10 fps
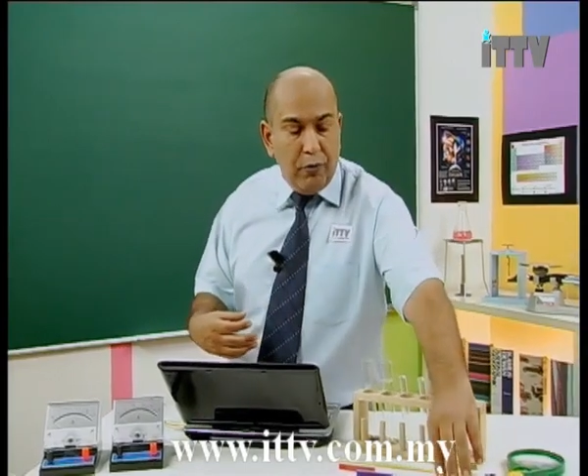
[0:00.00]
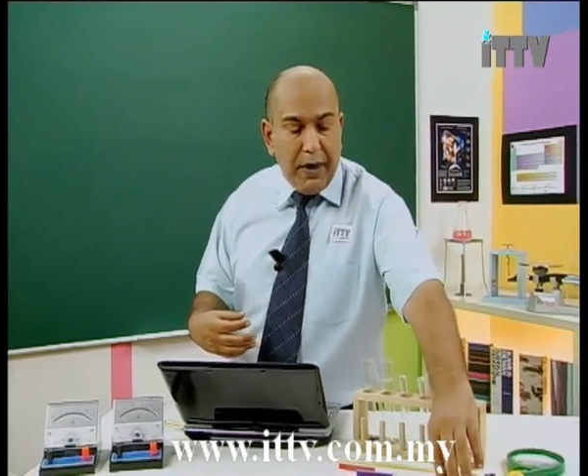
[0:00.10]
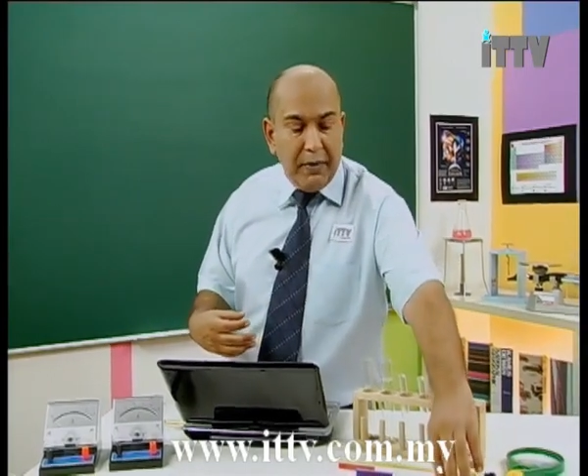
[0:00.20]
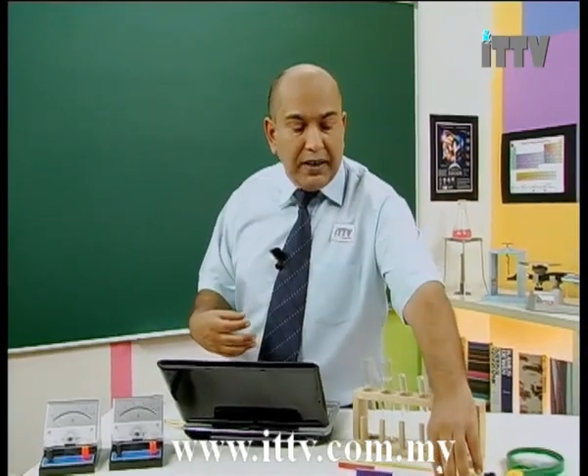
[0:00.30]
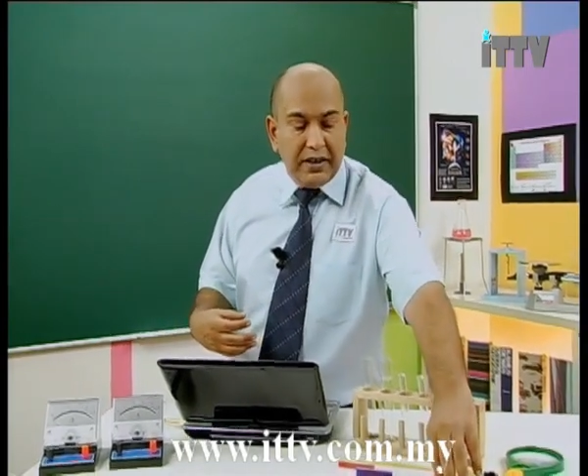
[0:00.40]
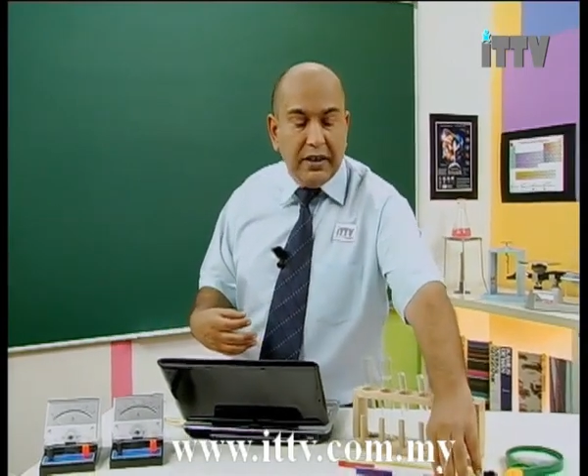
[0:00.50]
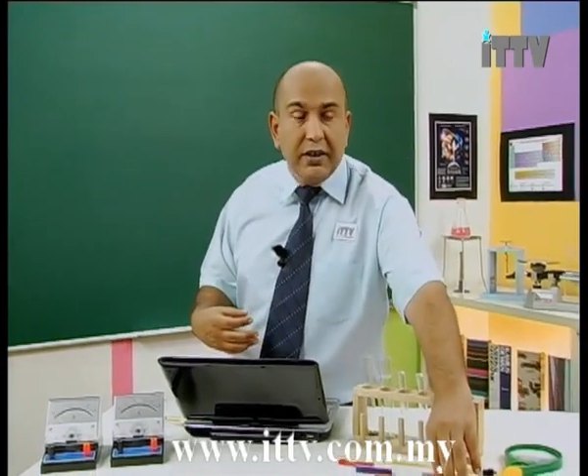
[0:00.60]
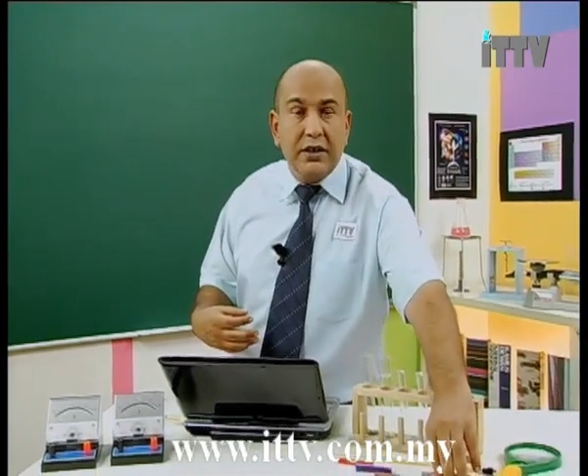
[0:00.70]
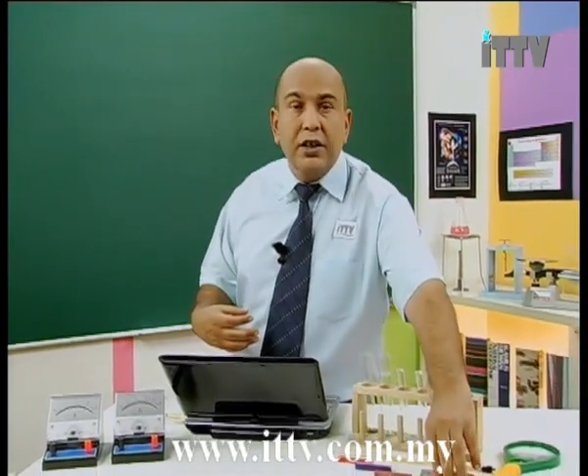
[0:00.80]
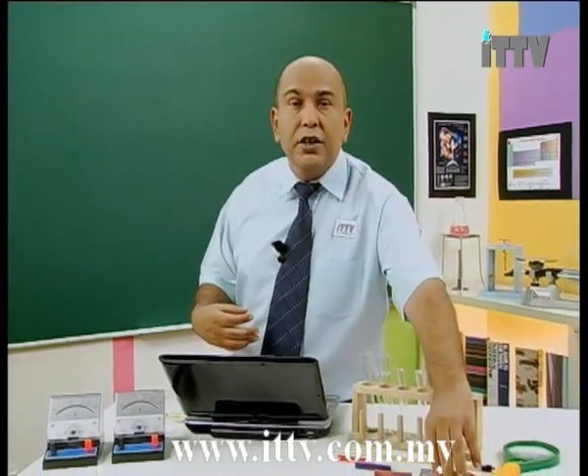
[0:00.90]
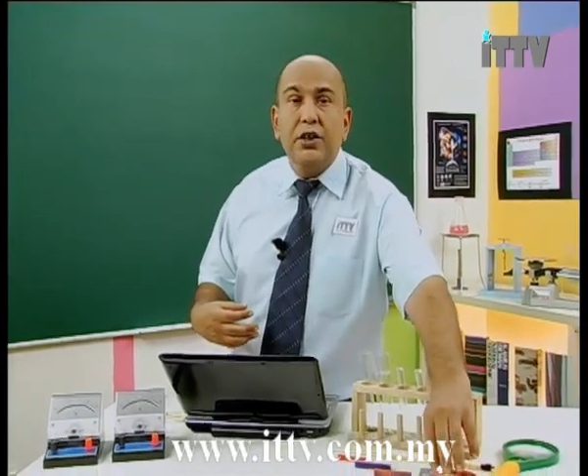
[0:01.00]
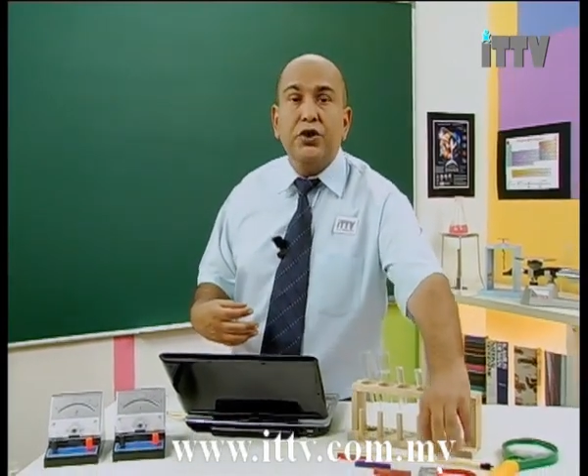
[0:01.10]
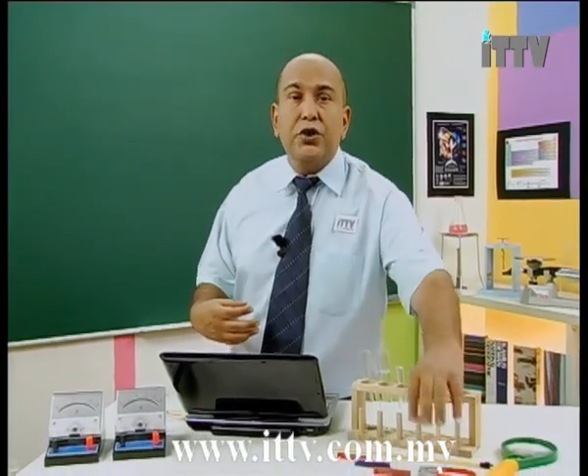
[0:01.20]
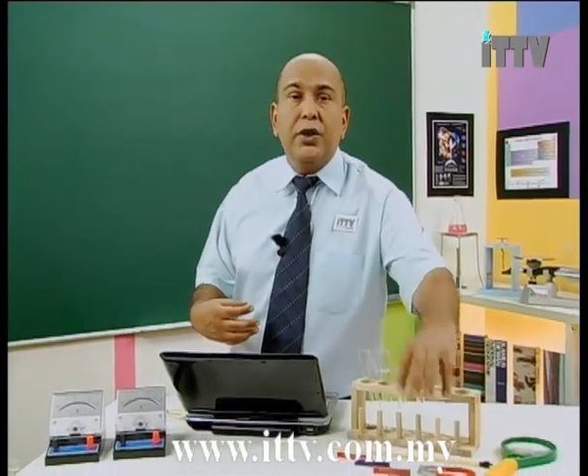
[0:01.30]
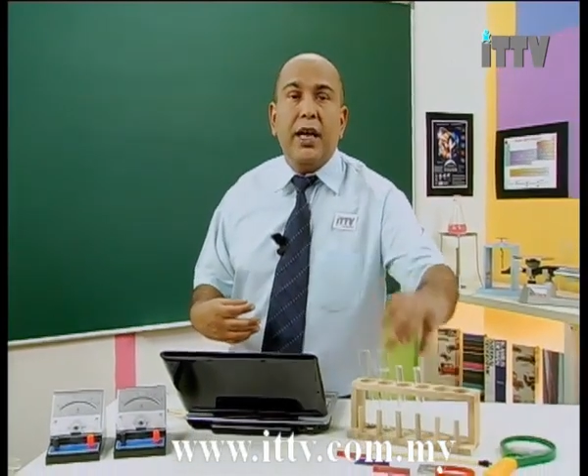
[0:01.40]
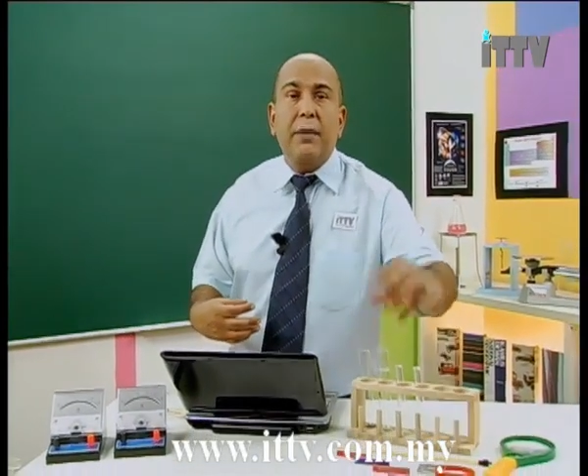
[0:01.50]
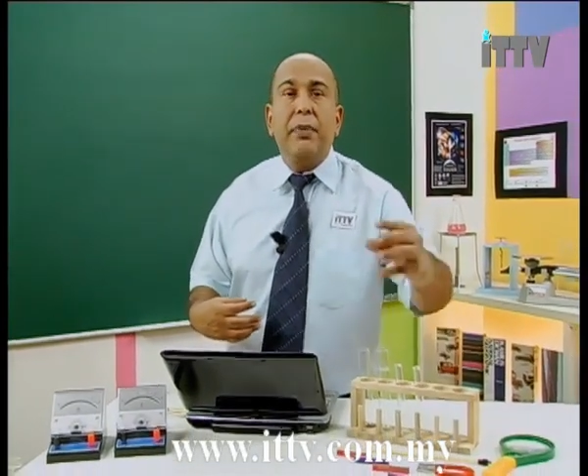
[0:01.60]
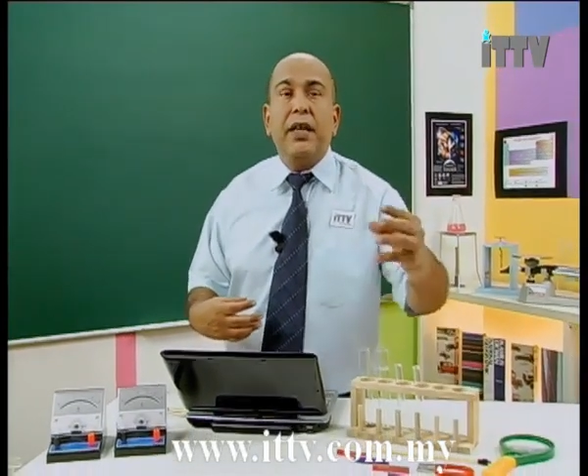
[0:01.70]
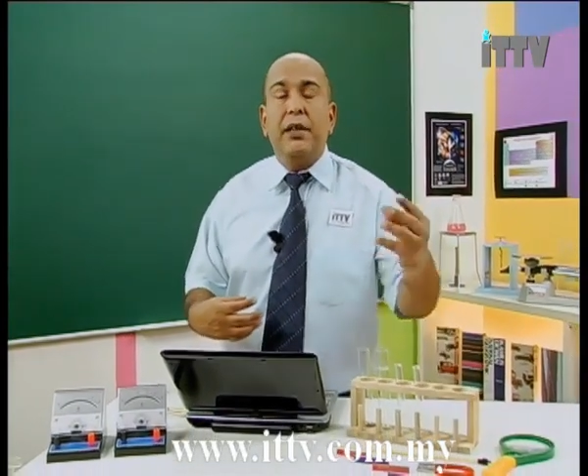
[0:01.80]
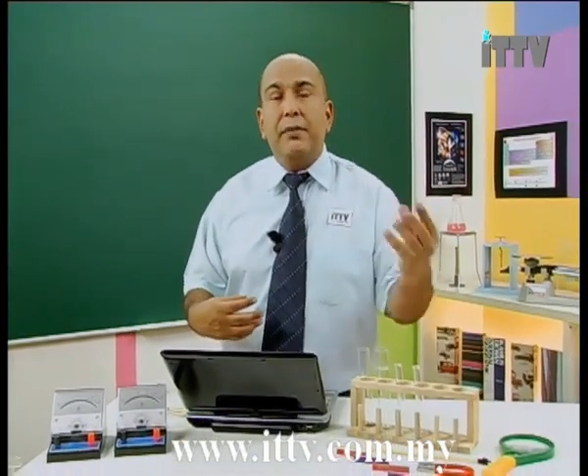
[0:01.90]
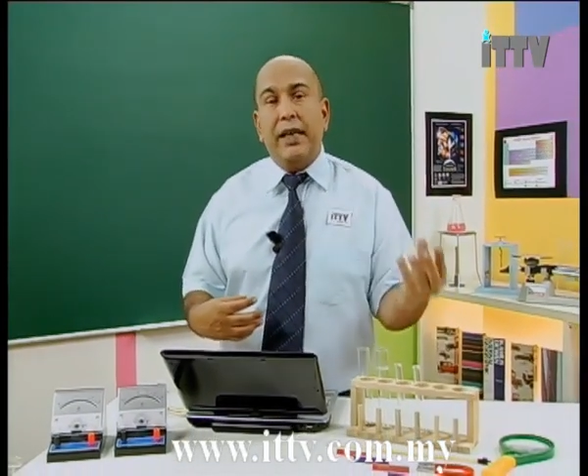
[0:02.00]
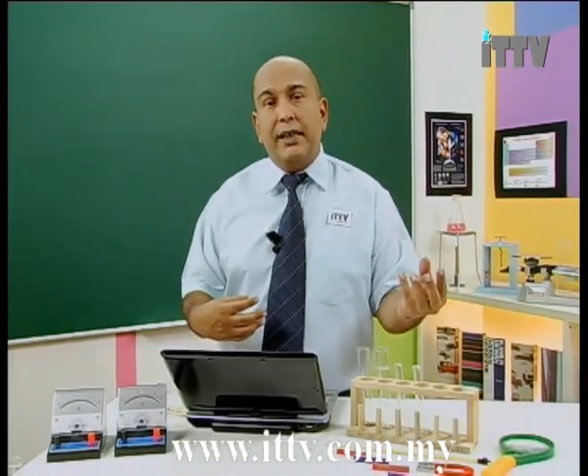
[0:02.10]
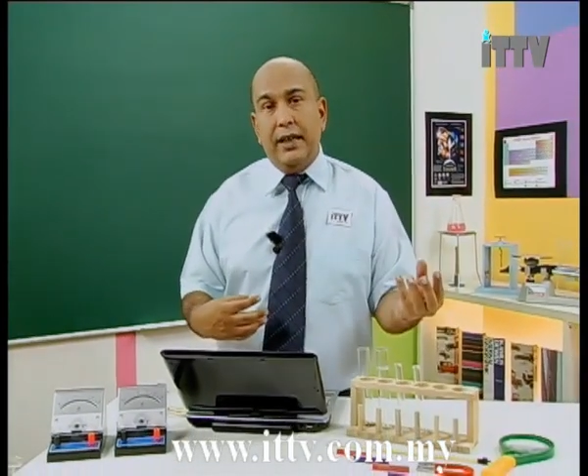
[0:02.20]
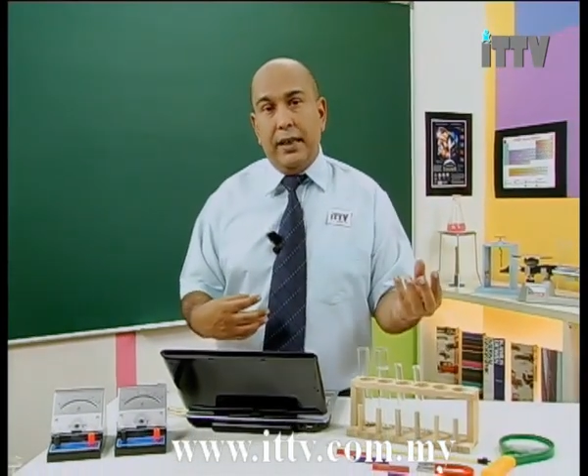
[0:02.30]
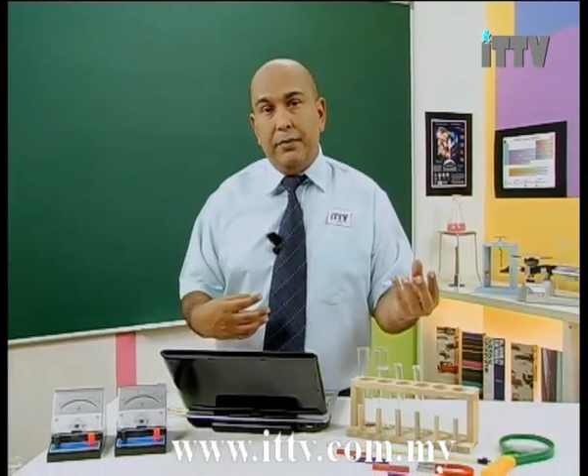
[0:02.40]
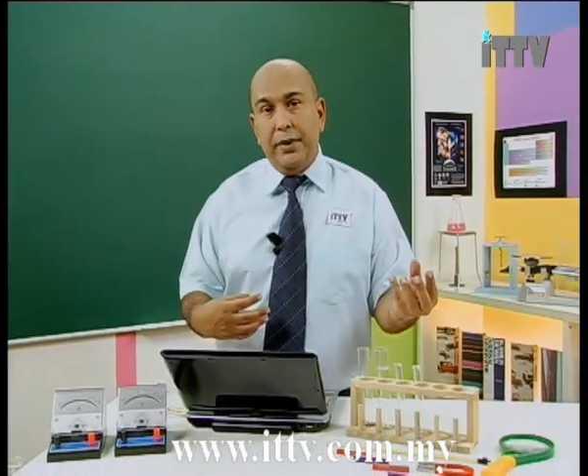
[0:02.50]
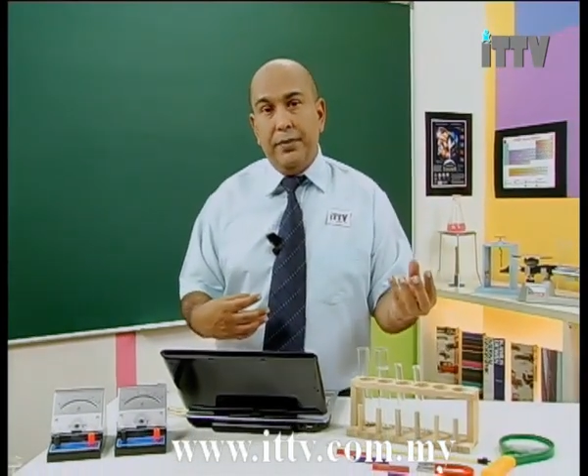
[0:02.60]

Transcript: my muscles so that I pick the magnet up.